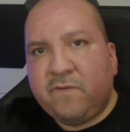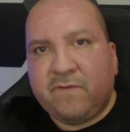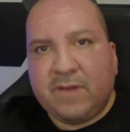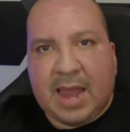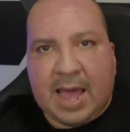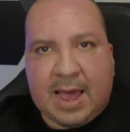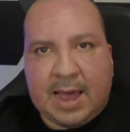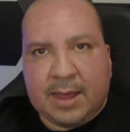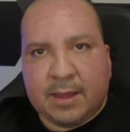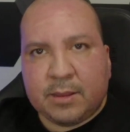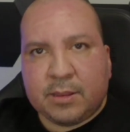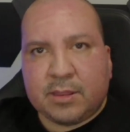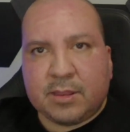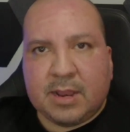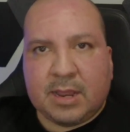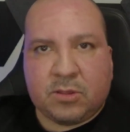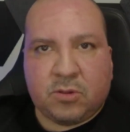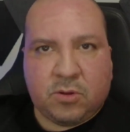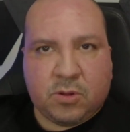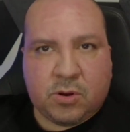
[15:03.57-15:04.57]
Flask,
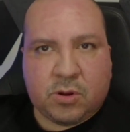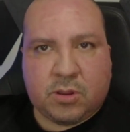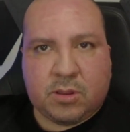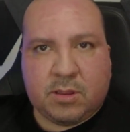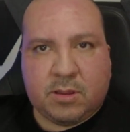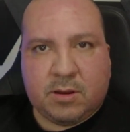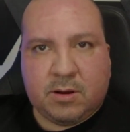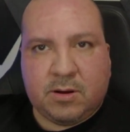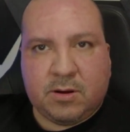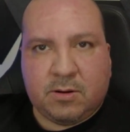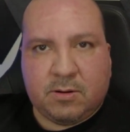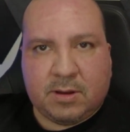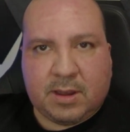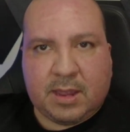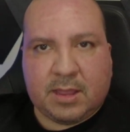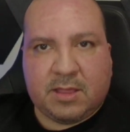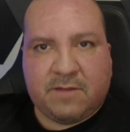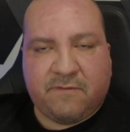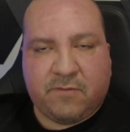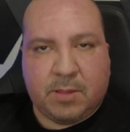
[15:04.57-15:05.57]
like those,
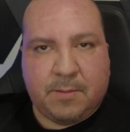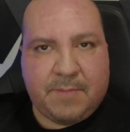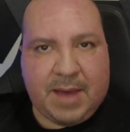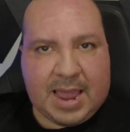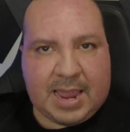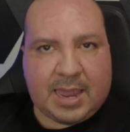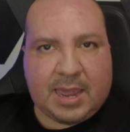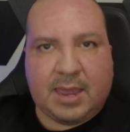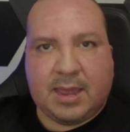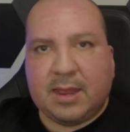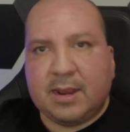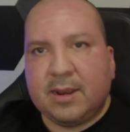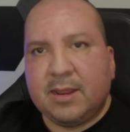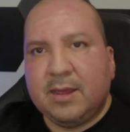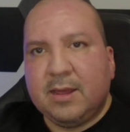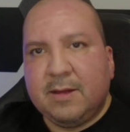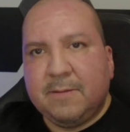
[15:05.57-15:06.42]
again from the back end,